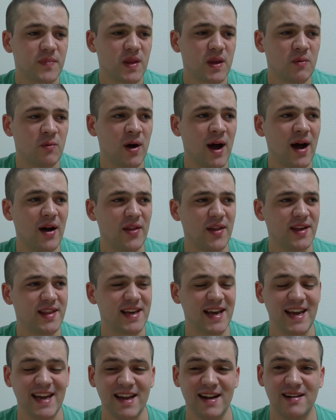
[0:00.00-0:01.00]
Wow,
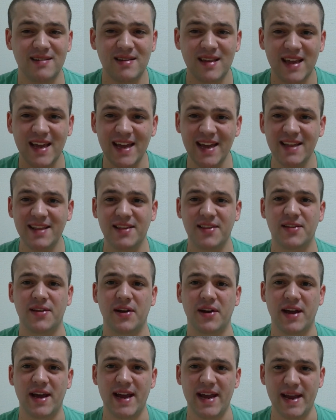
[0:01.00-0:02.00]
that's
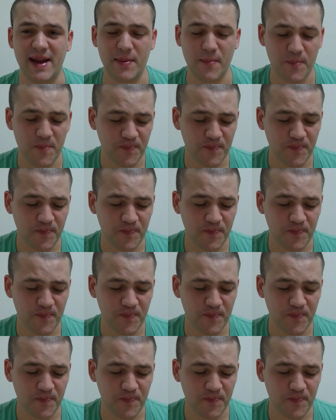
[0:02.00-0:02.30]
instant heat.